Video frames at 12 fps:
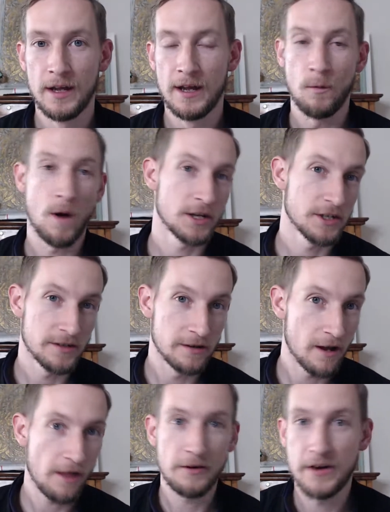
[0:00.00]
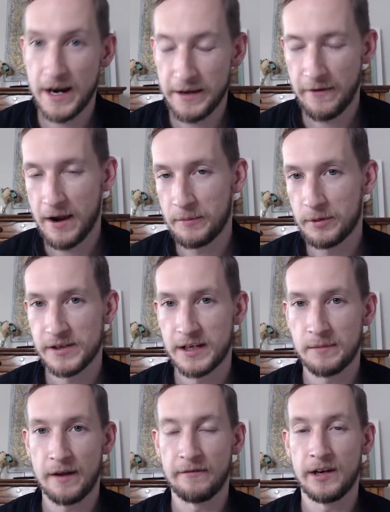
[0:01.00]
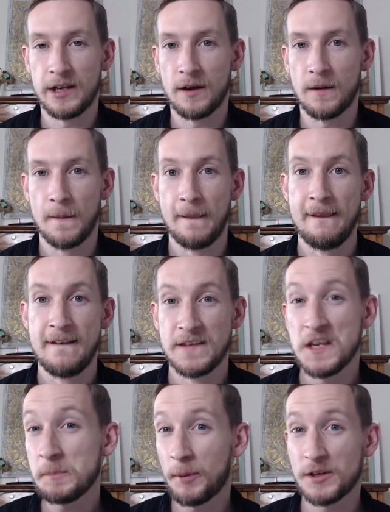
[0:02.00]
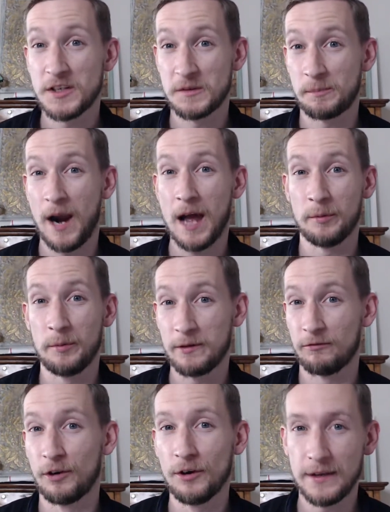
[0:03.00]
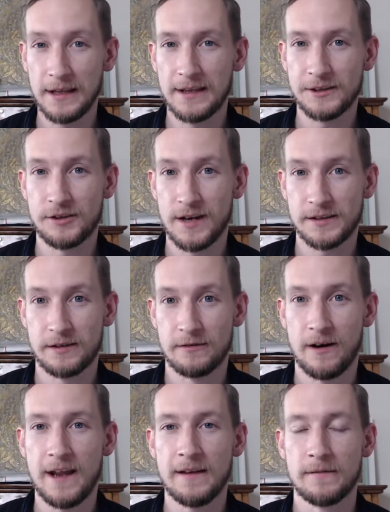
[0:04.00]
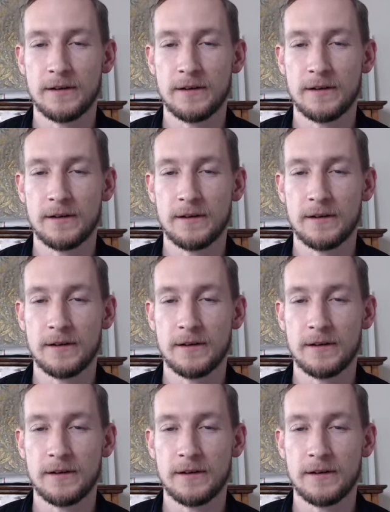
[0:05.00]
watches another 95% of my video, this person's probably really interested, right?